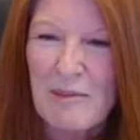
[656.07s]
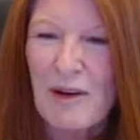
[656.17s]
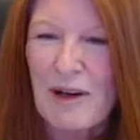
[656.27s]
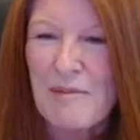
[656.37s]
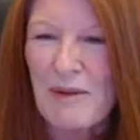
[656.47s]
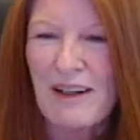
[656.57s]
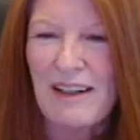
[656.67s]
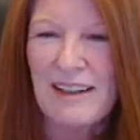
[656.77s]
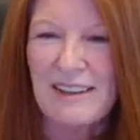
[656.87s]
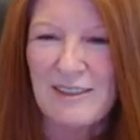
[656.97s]

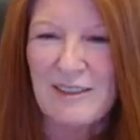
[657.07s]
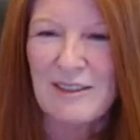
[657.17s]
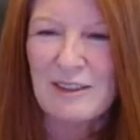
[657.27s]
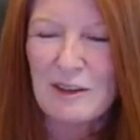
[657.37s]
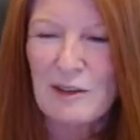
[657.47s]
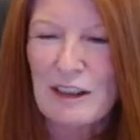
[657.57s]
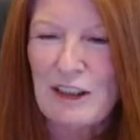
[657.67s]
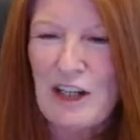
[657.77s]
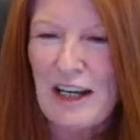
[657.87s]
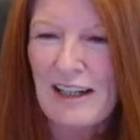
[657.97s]
Bora, who
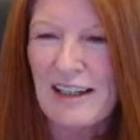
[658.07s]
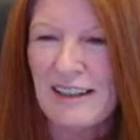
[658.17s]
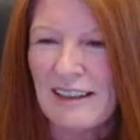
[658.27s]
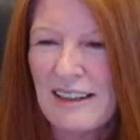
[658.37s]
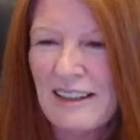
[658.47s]
is Janet.